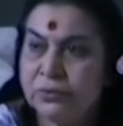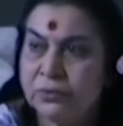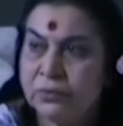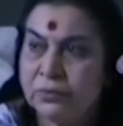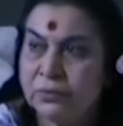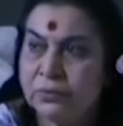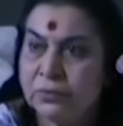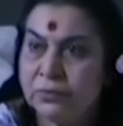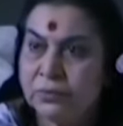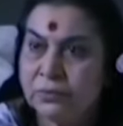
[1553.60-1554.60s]

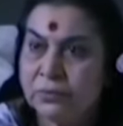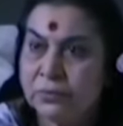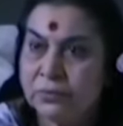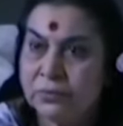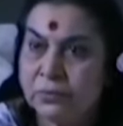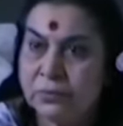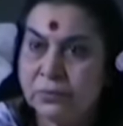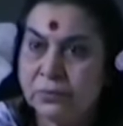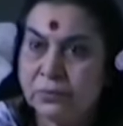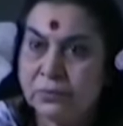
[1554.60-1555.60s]

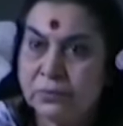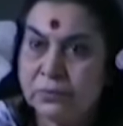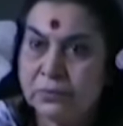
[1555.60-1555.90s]
[no speech]